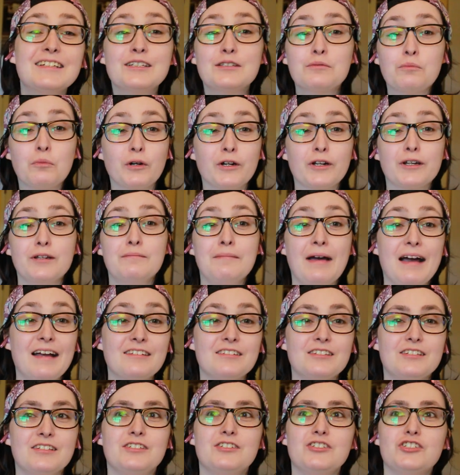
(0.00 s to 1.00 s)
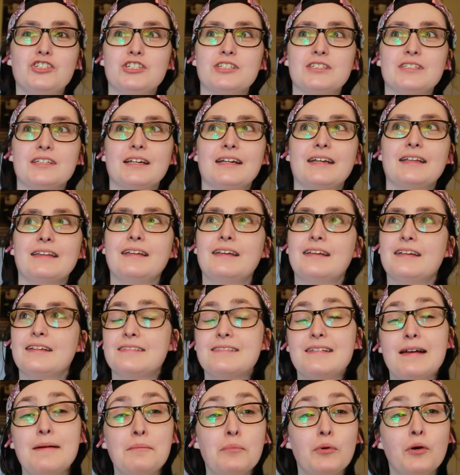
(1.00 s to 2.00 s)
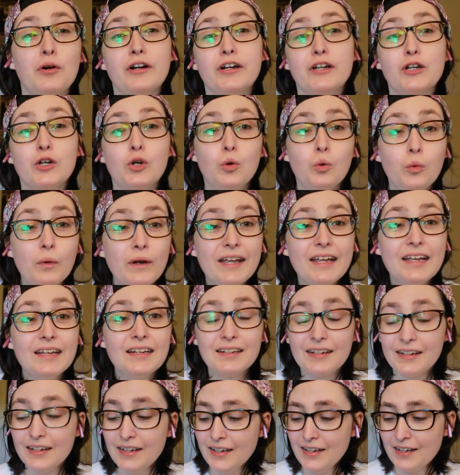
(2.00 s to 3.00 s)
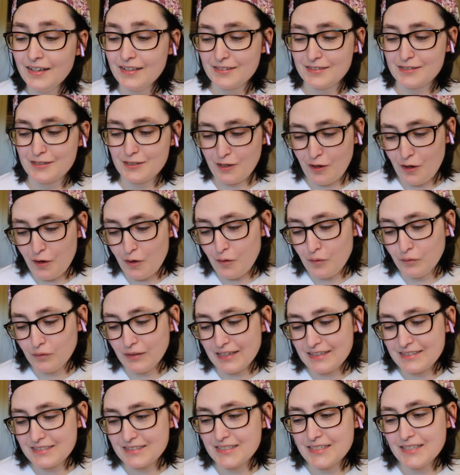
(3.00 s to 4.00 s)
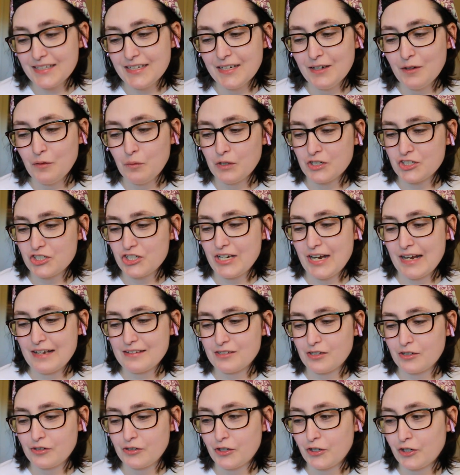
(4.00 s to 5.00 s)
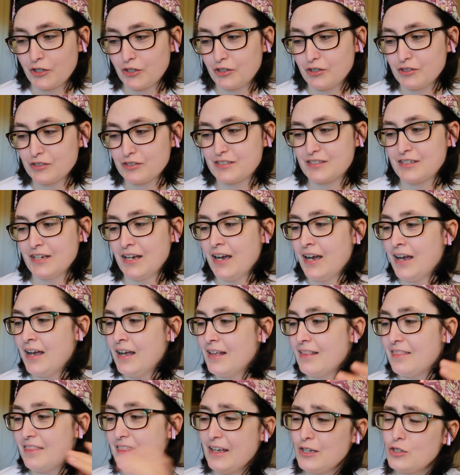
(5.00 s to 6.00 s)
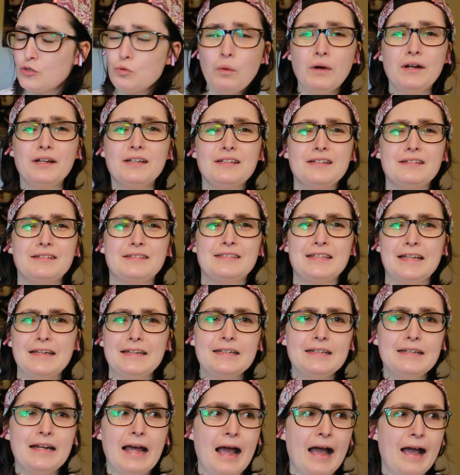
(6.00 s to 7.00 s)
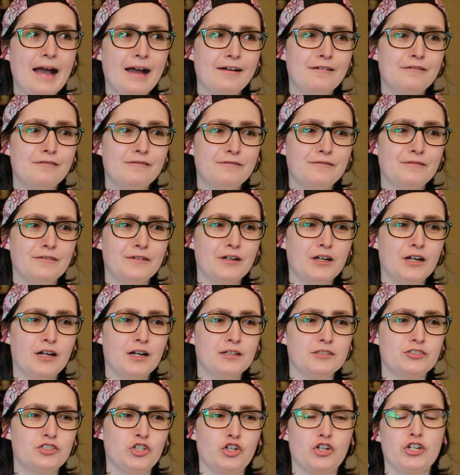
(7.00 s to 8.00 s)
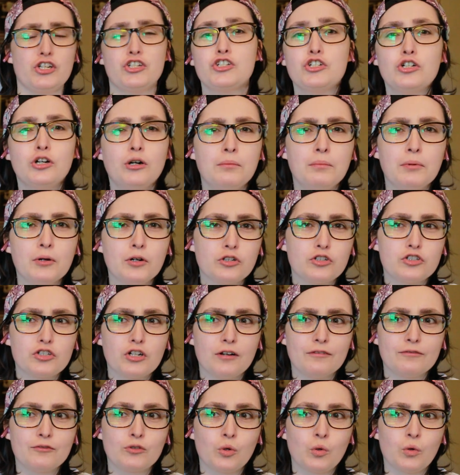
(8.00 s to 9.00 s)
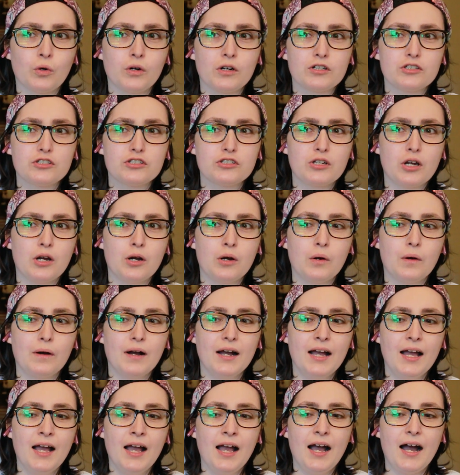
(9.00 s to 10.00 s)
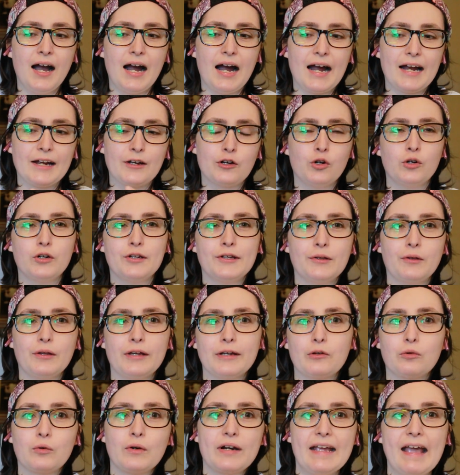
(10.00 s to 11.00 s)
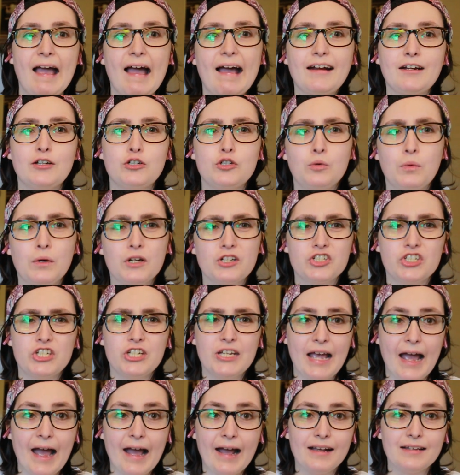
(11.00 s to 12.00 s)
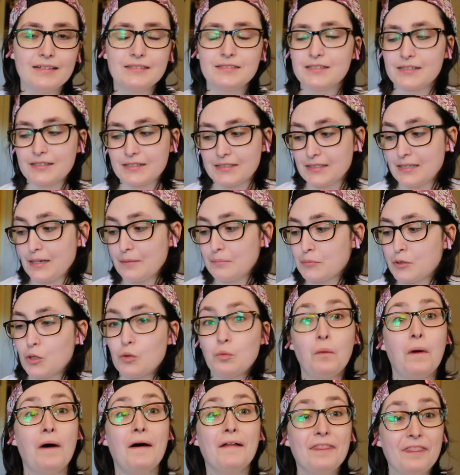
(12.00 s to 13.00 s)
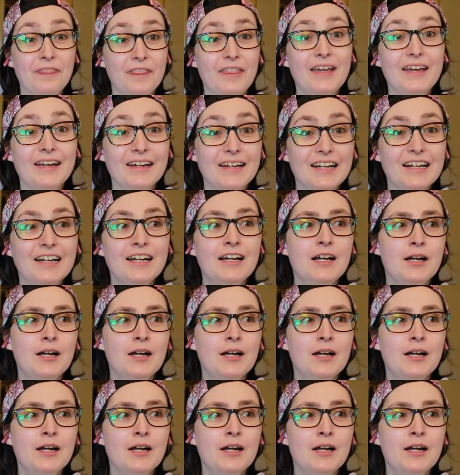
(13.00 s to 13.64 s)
is Morgan Matson. She's like the contemporary queen. So let's see what she has on hers. This one didn't have a traditional bookshelf tour, so I couldn't like react to what she has except the one thing.